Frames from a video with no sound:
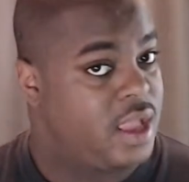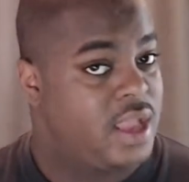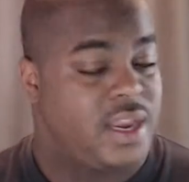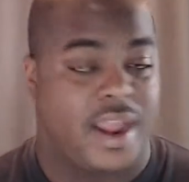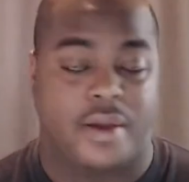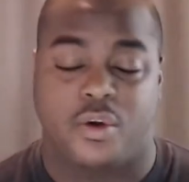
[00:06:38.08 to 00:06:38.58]

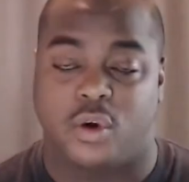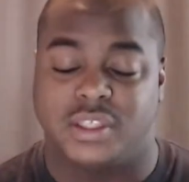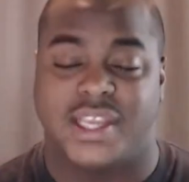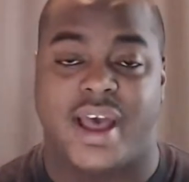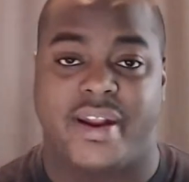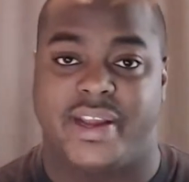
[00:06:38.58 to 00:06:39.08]
Now,
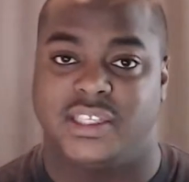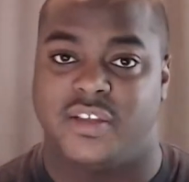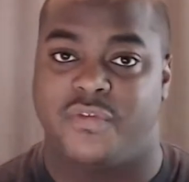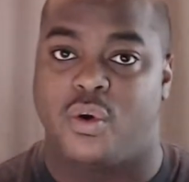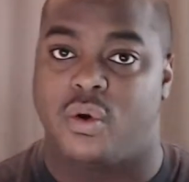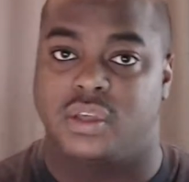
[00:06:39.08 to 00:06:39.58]
Cortana is,
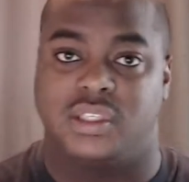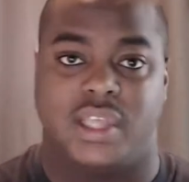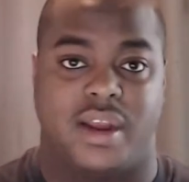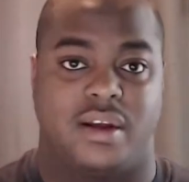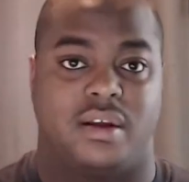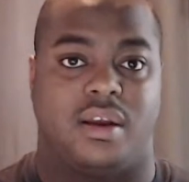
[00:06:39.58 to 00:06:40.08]
of course,
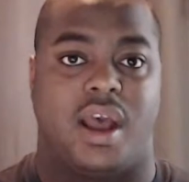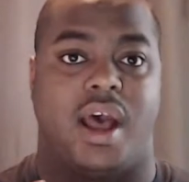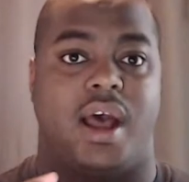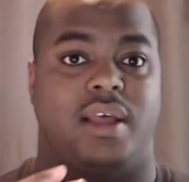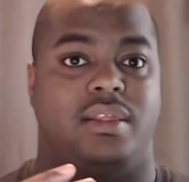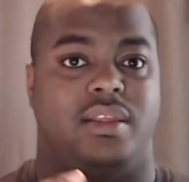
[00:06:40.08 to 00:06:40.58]
their
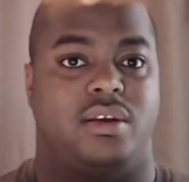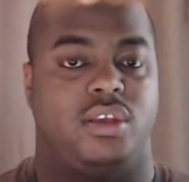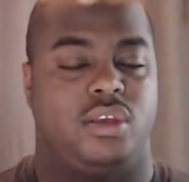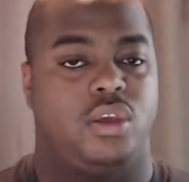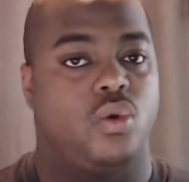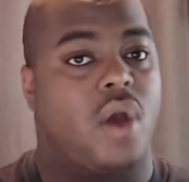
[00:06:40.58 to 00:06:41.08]

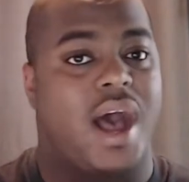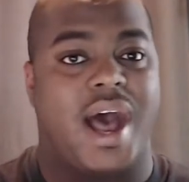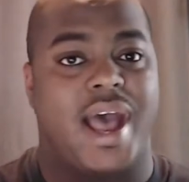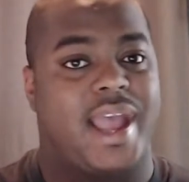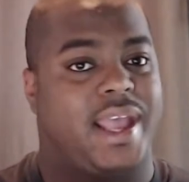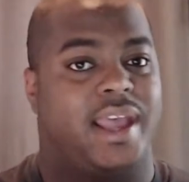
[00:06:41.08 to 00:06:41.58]

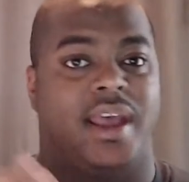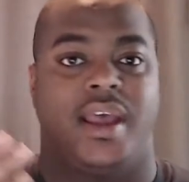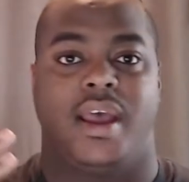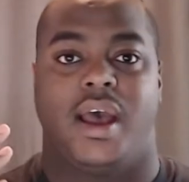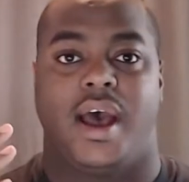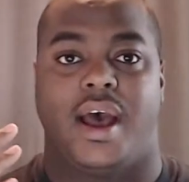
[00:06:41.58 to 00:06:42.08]
UI
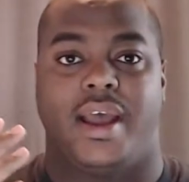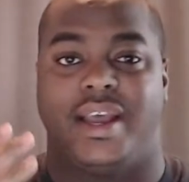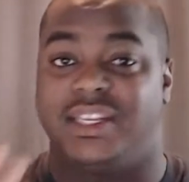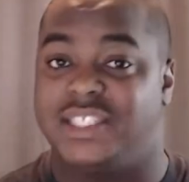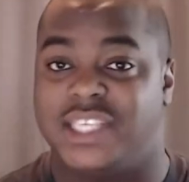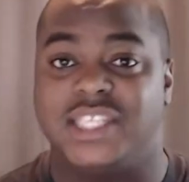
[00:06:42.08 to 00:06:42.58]

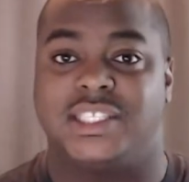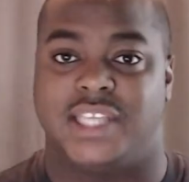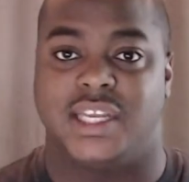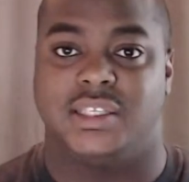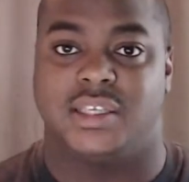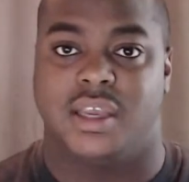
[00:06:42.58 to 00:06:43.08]

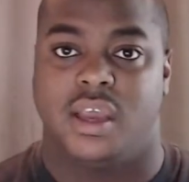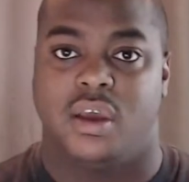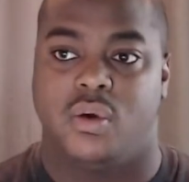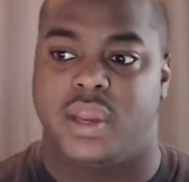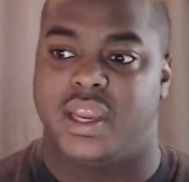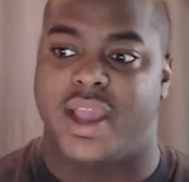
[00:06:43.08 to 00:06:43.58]
assistant
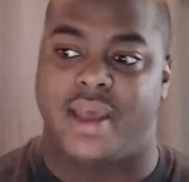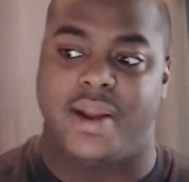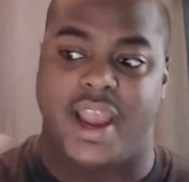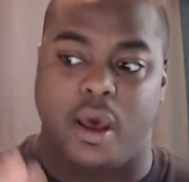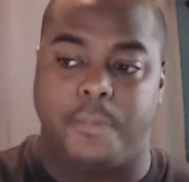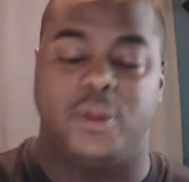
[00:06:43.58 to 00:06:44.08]
who can kind of
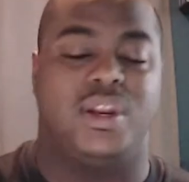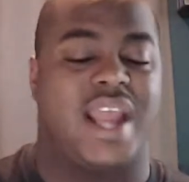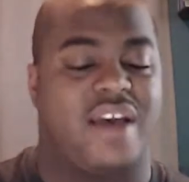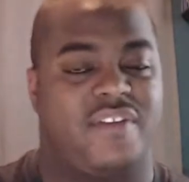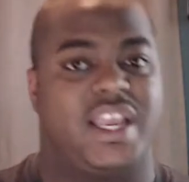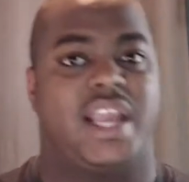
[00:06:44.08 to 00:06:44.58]
help you
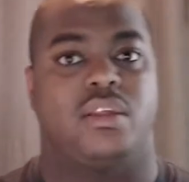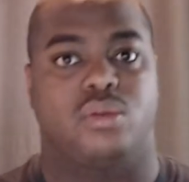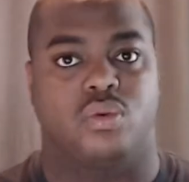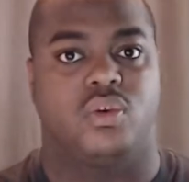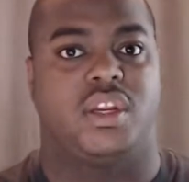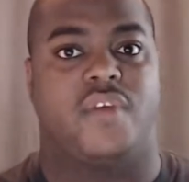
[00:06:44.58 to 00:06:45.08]
navigate
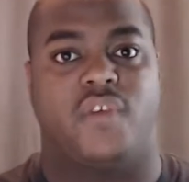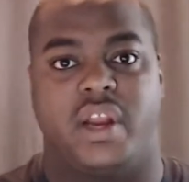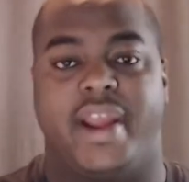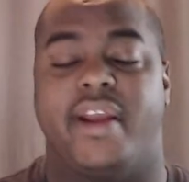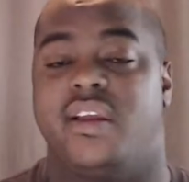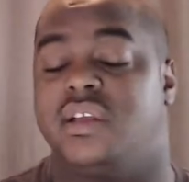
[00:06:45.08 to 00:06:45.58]
through different
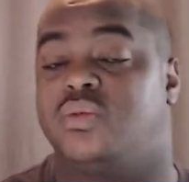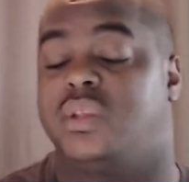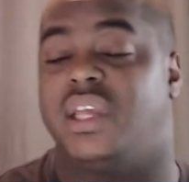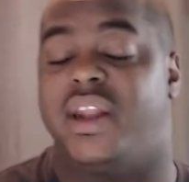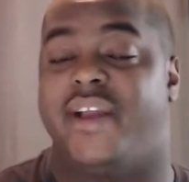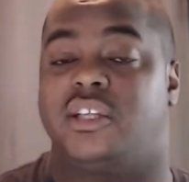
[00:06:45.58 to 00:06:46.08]
areas
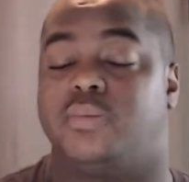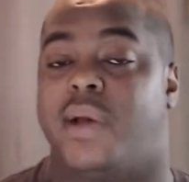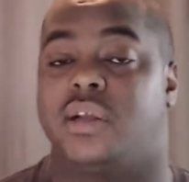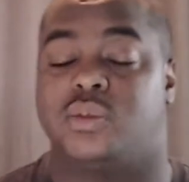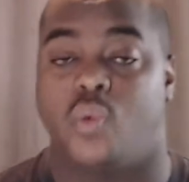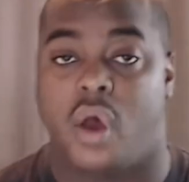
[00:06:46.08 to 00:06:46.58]
within
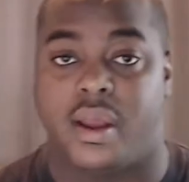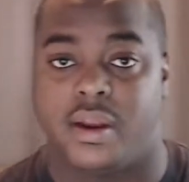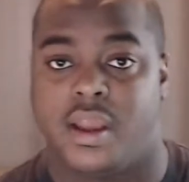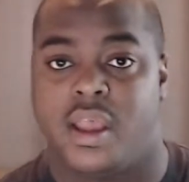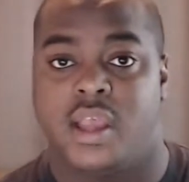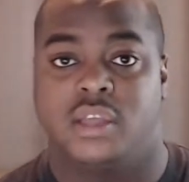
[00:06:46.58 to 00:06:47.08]
Xbox One.
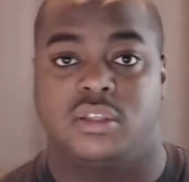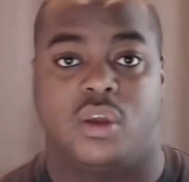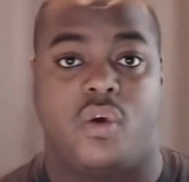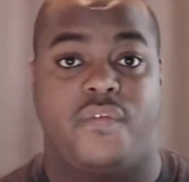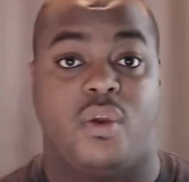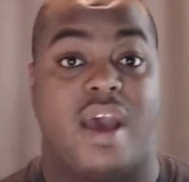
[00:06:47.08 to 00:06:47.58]

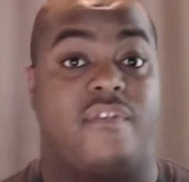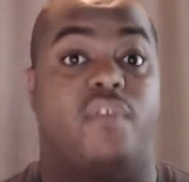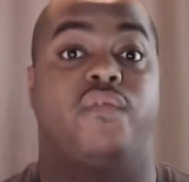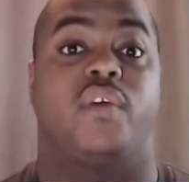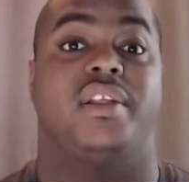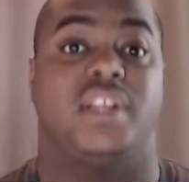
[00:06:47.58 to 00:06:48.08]
So if you have a
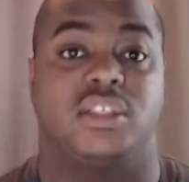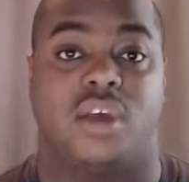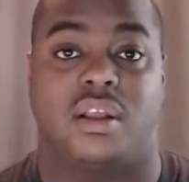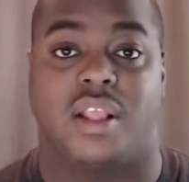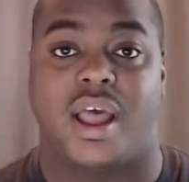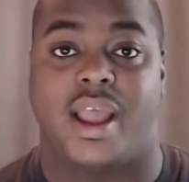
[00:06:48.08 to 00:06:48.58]
friend that's
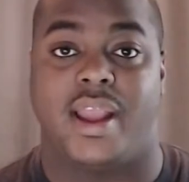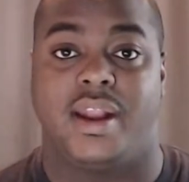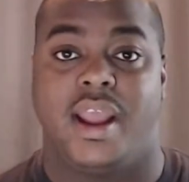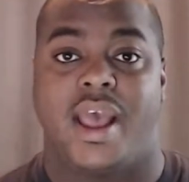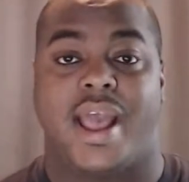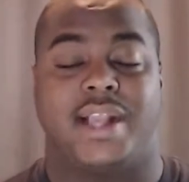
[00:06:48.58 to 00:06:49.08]
online,
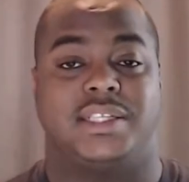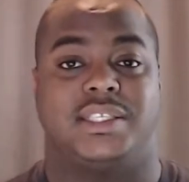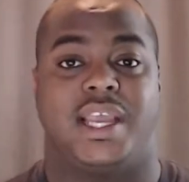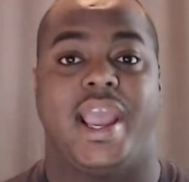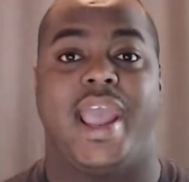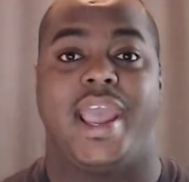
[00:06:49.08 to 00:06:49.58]
I could
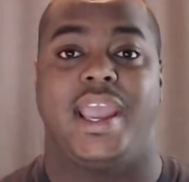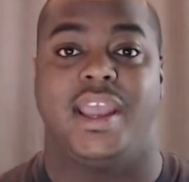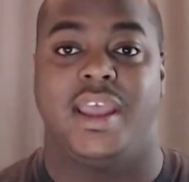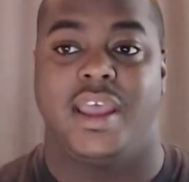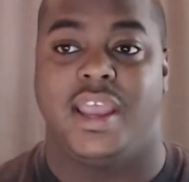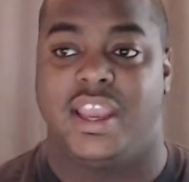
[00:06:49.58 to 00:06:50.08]
say, hey,
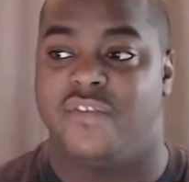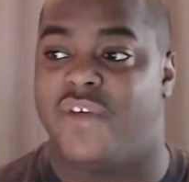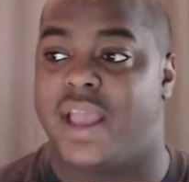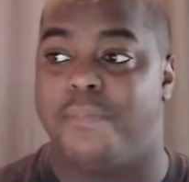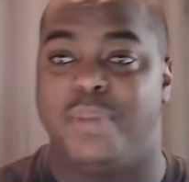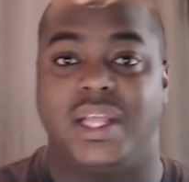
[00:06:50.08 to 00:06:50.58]

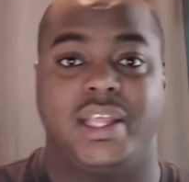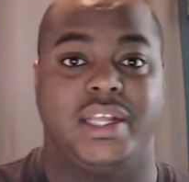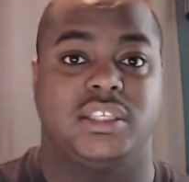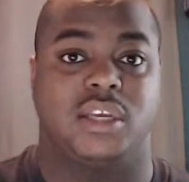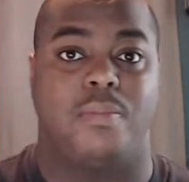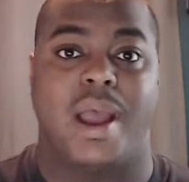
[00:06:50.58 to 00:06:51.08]
invite Billy
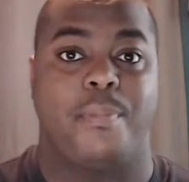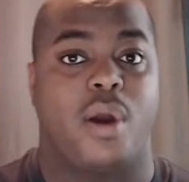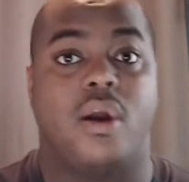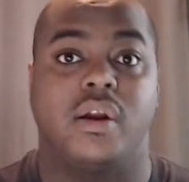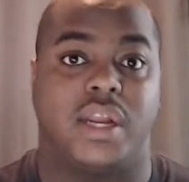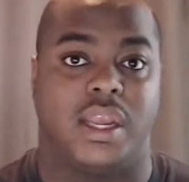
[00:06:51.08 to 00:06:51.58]
to my
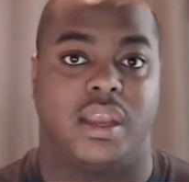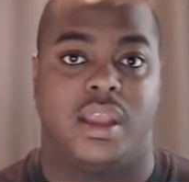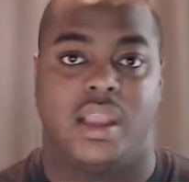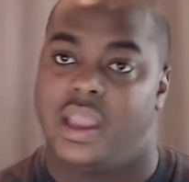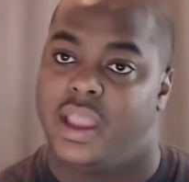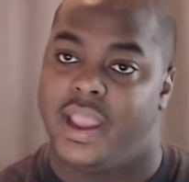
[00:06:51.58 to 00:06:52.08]
party,
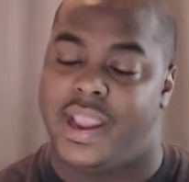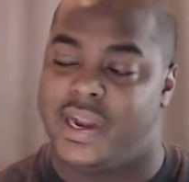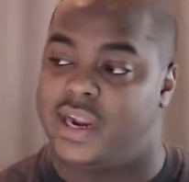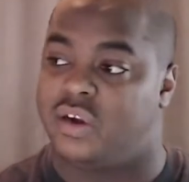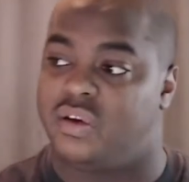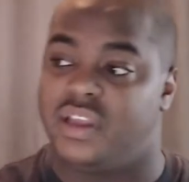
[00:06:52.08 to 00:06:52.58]
and
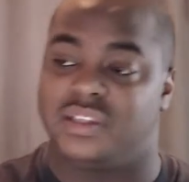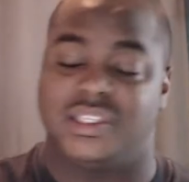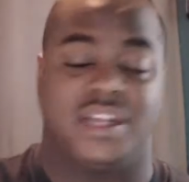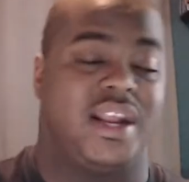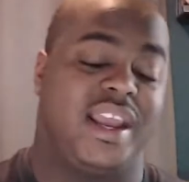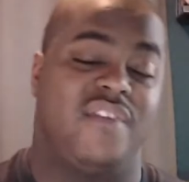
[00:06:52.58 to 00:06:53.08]
it'll
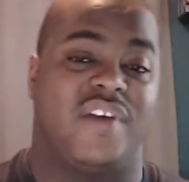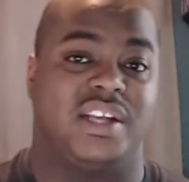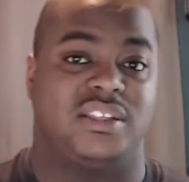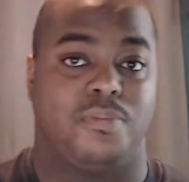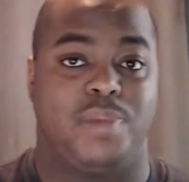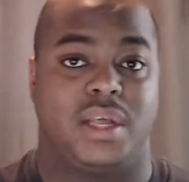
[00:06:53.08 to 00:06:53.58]
send an invite
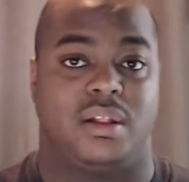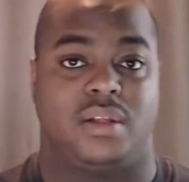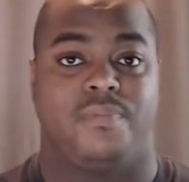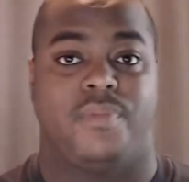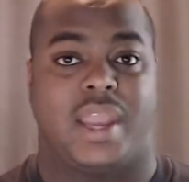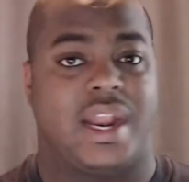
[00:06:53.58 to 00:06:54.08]
to Bill.
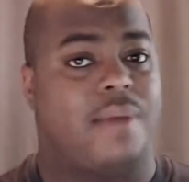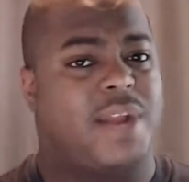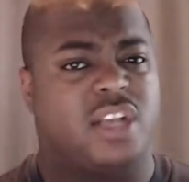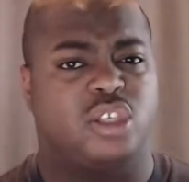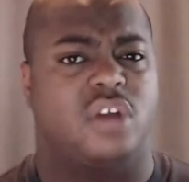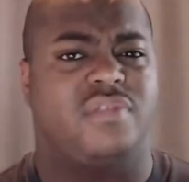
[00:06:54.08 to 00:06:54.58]
And I'm
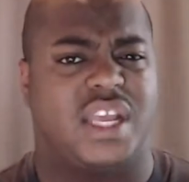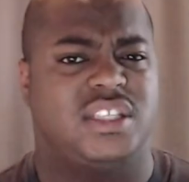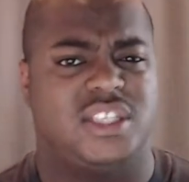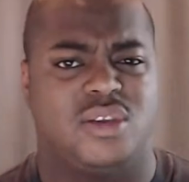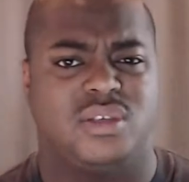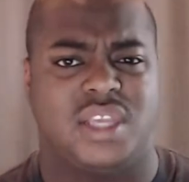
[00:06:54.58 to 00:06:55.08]
not sure if that's
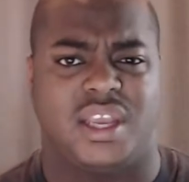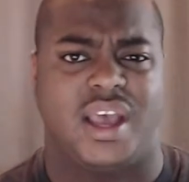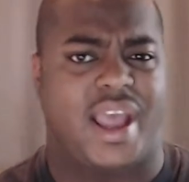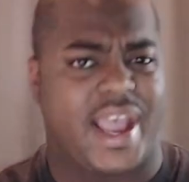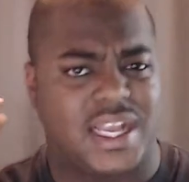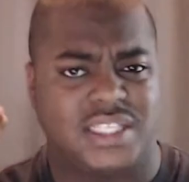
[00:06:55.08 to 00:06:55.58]
using a
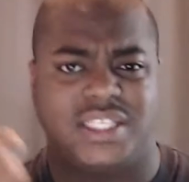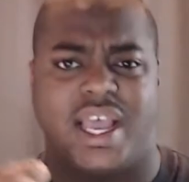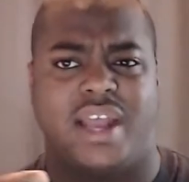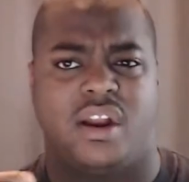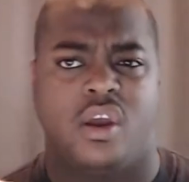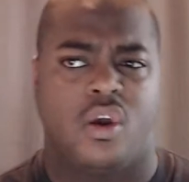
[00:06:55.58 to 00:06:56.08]

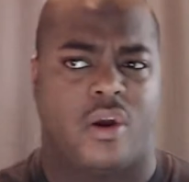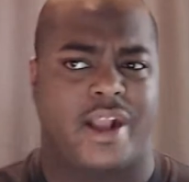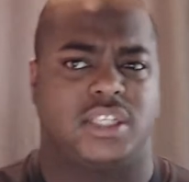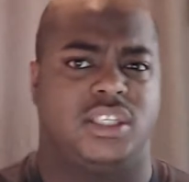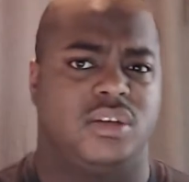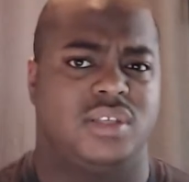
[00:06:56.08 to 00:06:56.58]
headset or
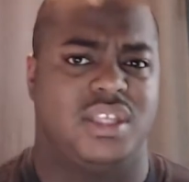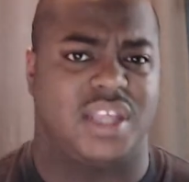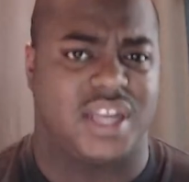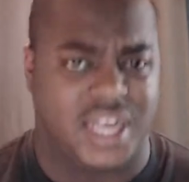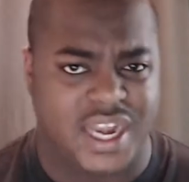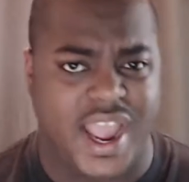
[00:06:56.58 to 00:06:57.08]
actually using the
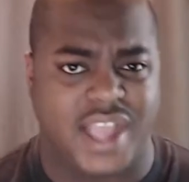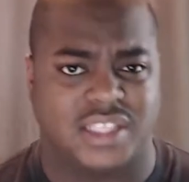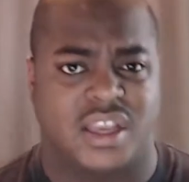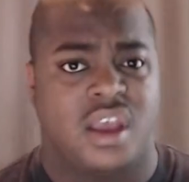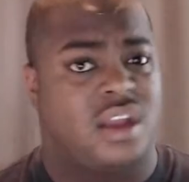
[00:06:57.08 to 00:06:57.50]
Kinect.